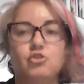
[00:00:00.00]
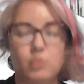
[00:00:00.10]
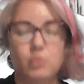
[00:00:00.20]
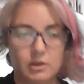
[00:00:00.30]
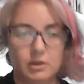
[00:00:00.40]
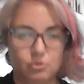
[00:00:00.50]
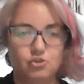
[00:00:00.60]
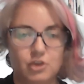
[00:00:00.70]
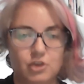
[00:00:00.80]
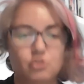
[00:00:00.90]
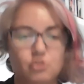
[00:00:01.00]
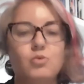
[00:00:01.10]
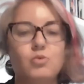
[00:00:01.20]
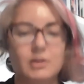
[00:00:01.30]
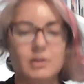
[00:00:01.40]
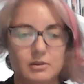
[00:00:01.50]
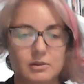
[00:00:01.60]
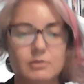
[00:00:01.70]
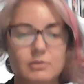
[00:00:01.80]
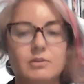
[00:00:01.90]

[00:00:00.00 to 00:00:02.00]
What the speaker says: We need to change. We need to